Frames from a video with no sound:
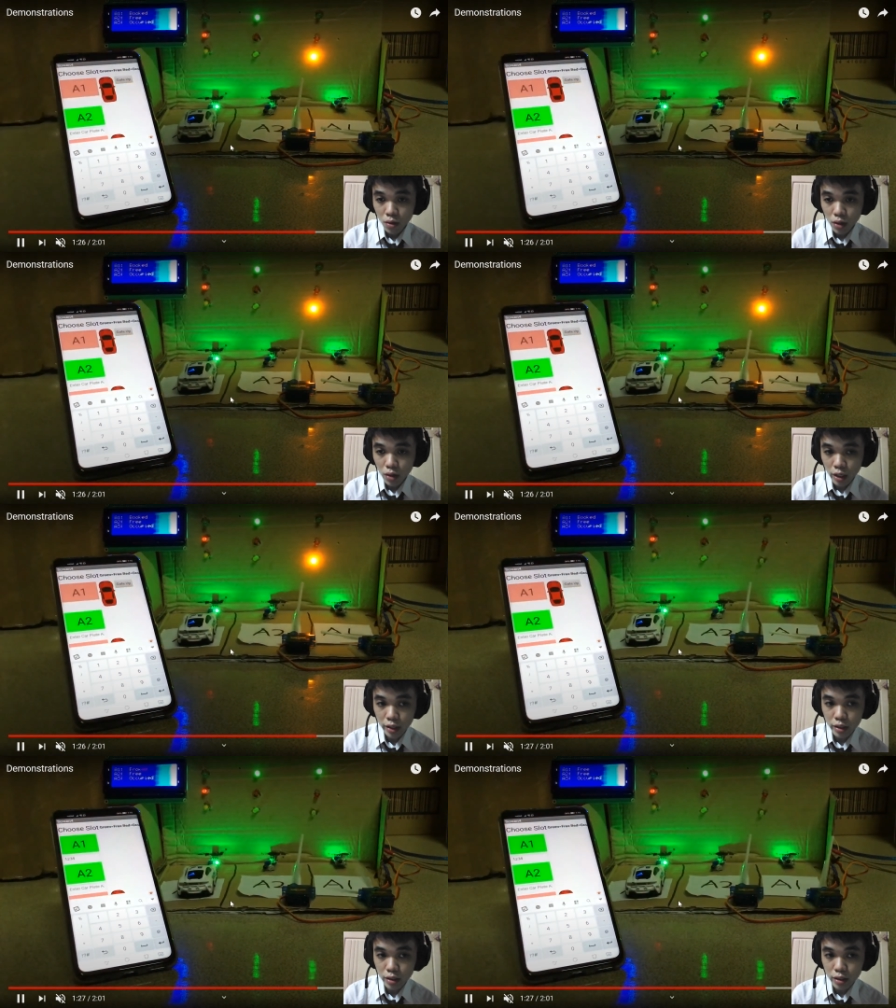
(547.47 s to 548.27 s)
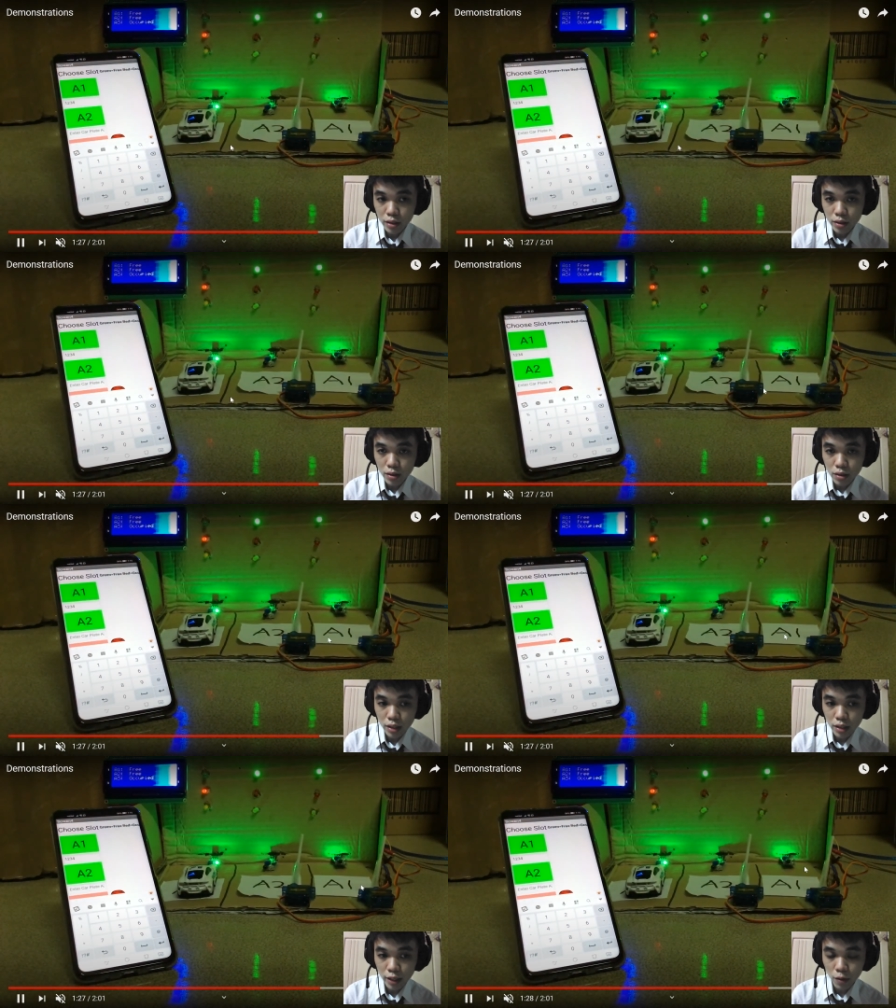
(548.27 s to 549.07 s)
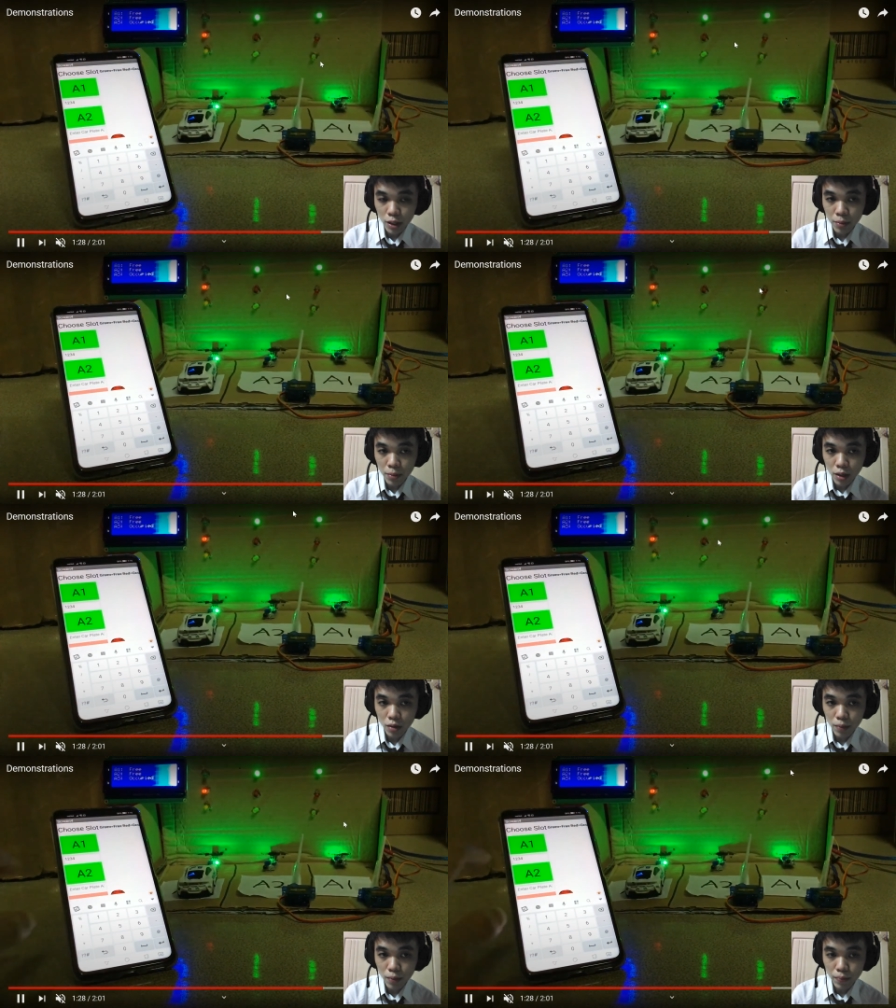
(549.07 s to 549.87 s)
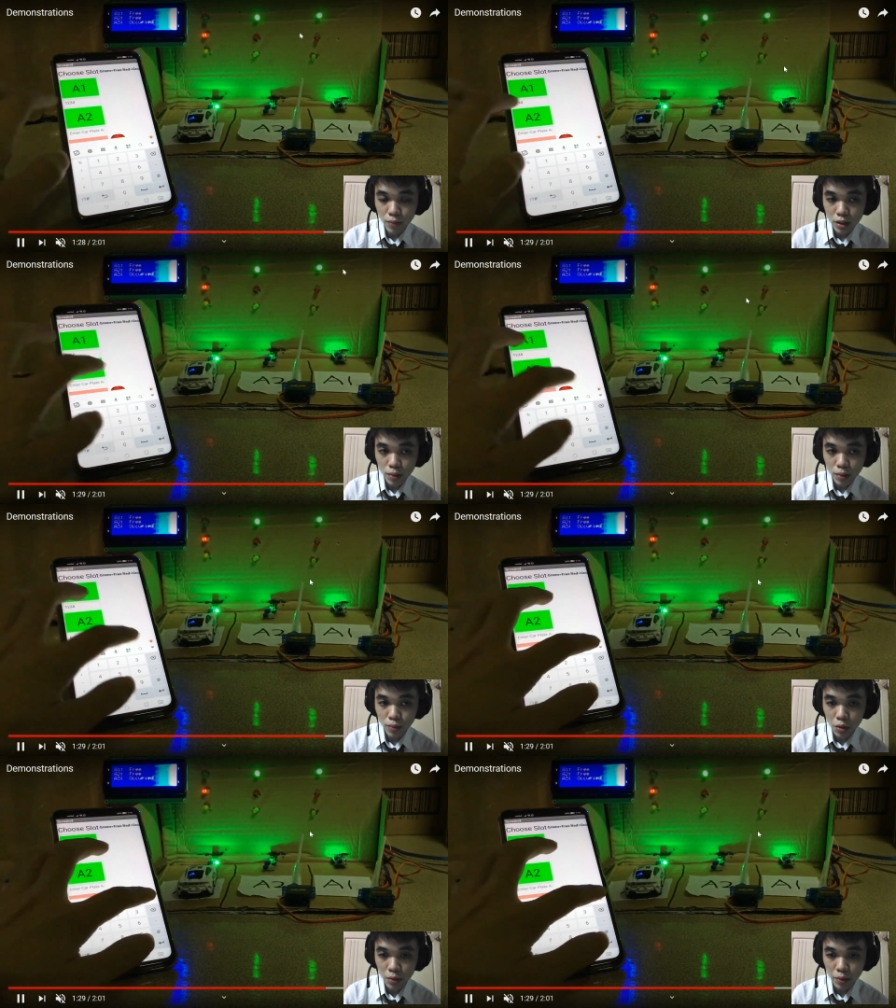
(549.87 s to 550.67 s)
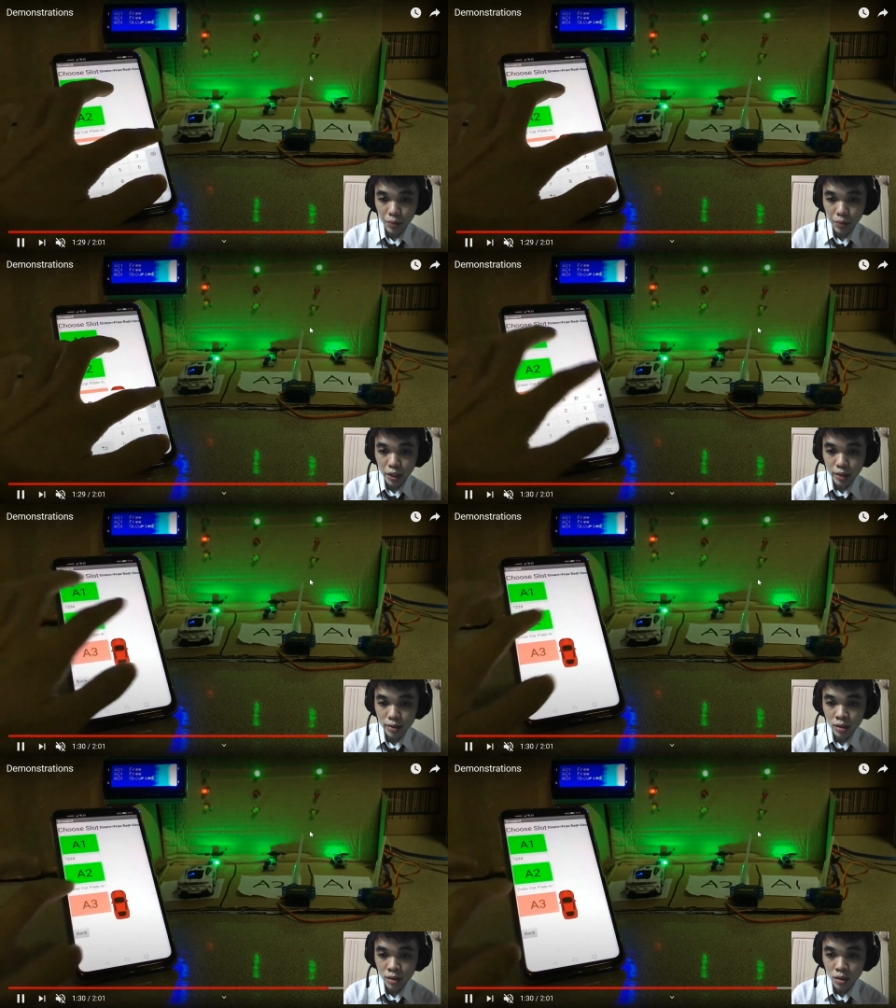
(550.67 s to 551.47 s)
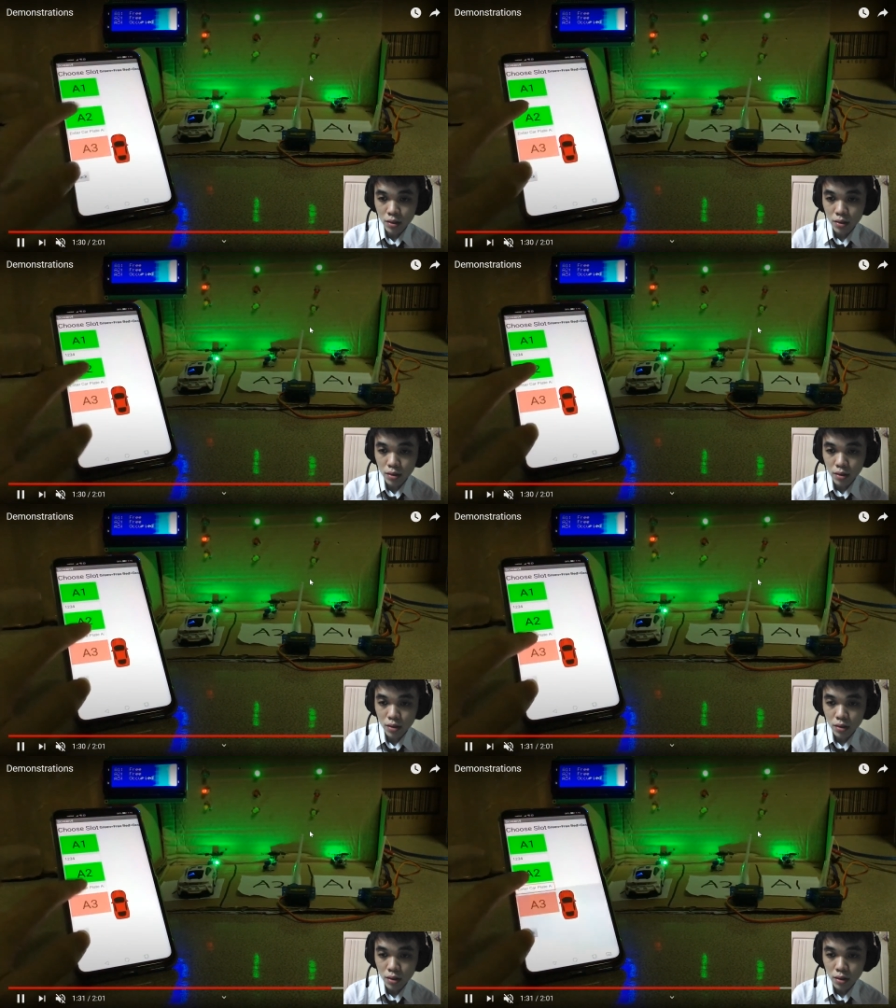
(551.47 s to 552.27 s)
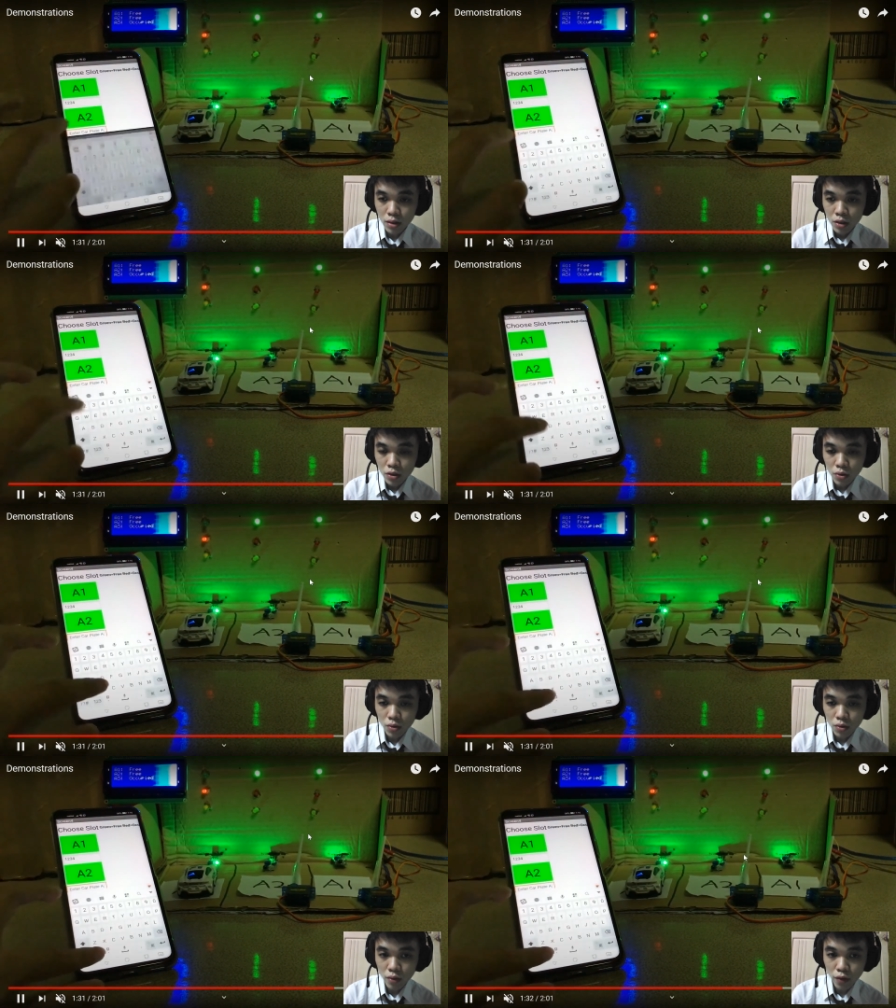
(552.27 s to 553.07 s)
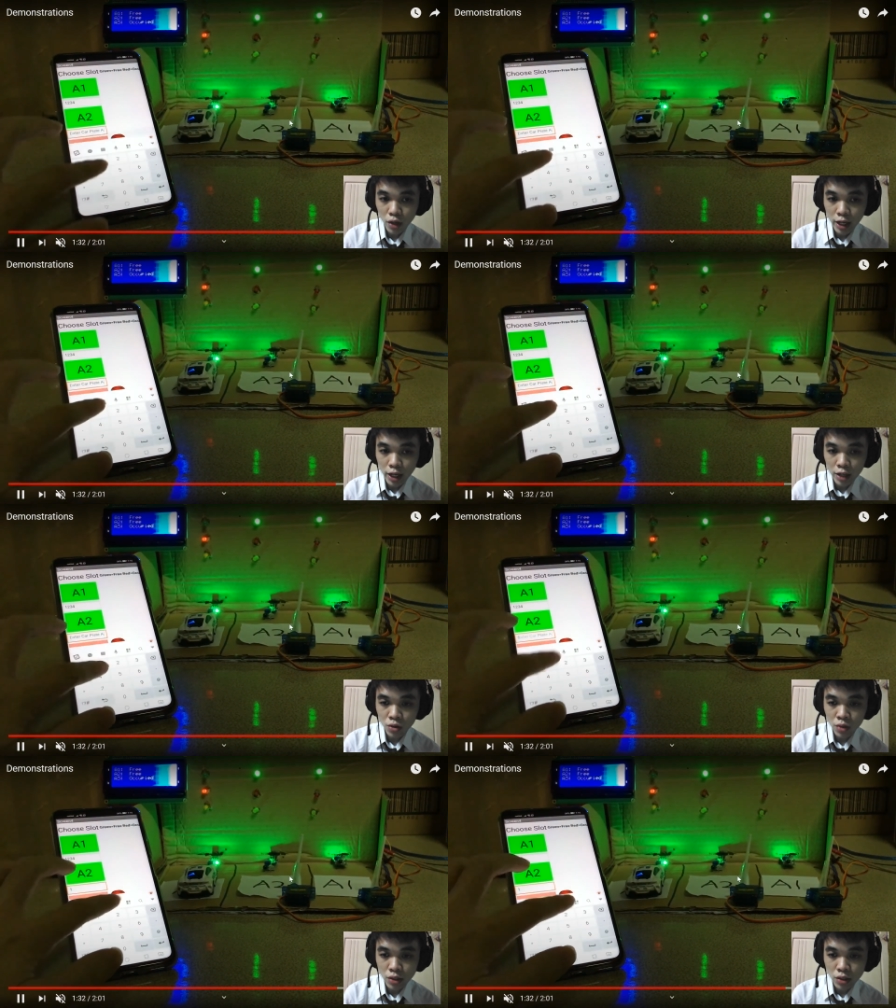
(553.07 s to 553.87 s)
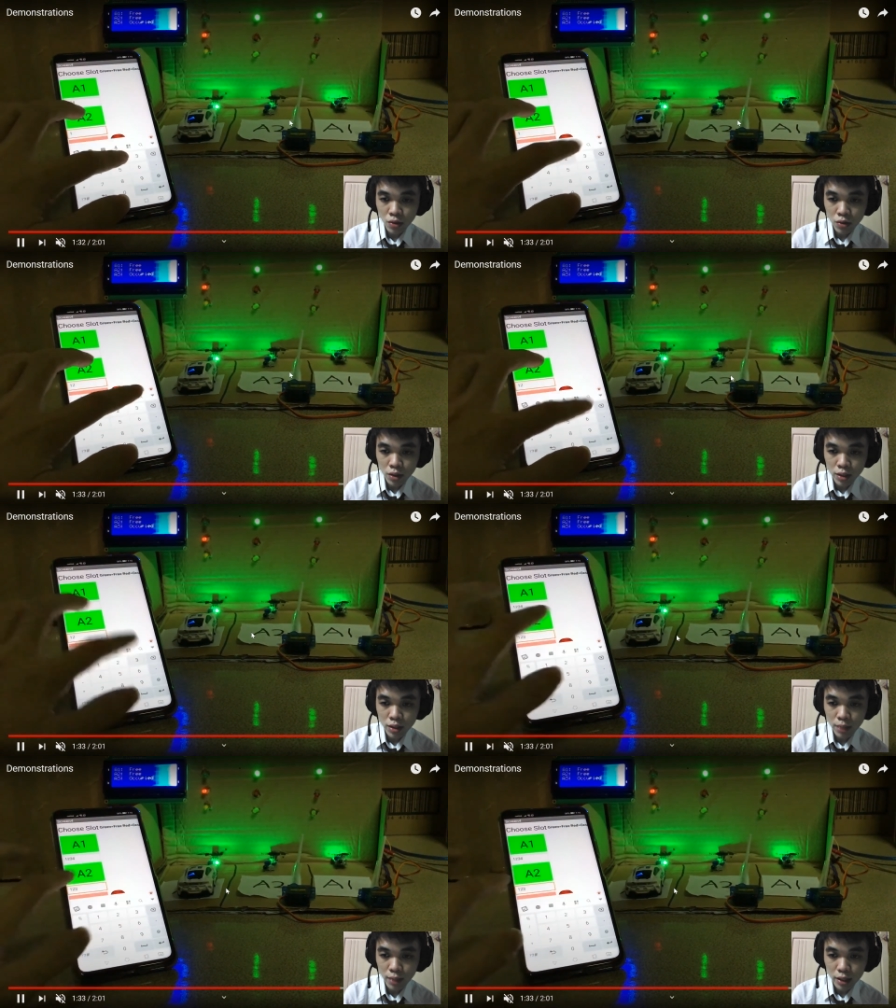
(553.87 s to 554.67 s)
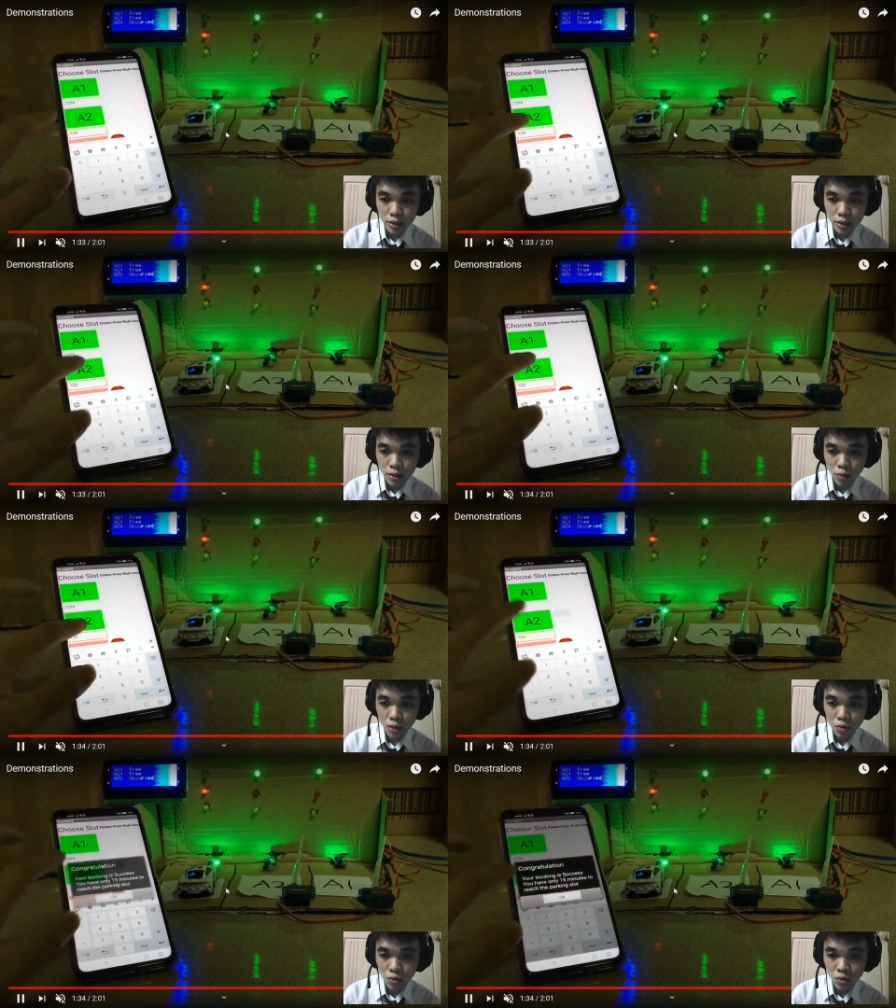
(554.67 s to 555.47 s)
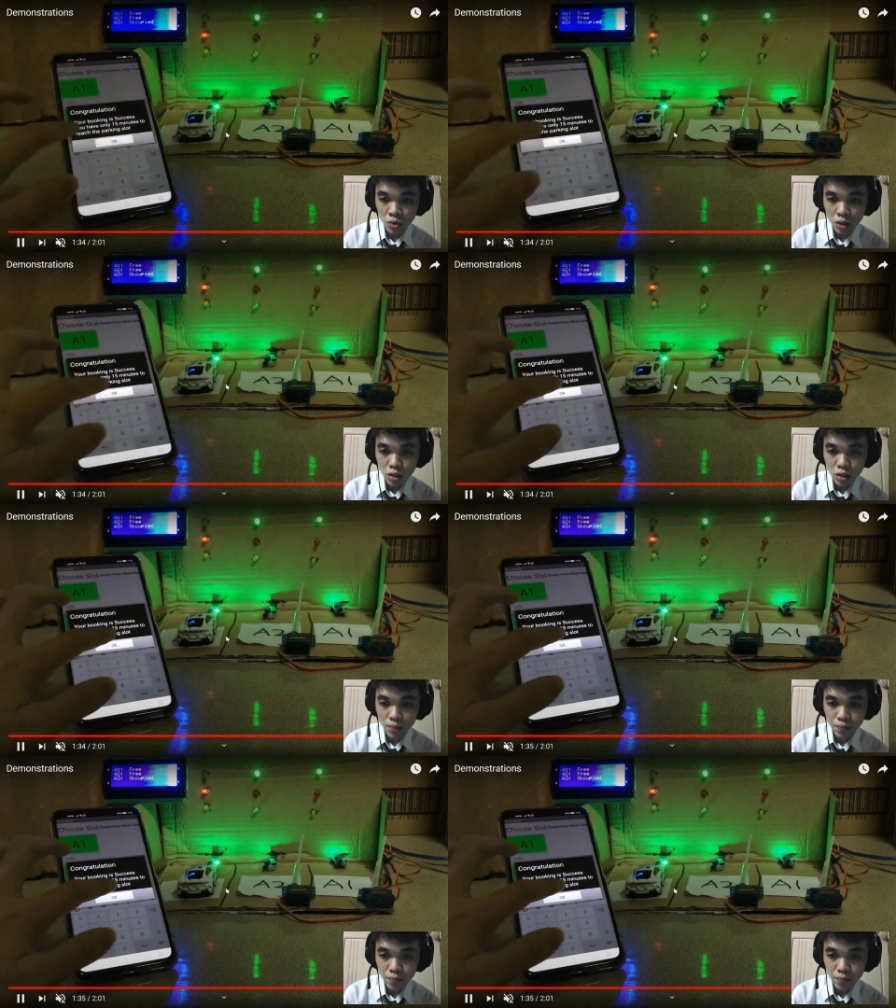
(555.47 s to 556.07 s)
Okay, the gate will come out and the booking will be cancelled. So for the A2 is also the same. I insert 123.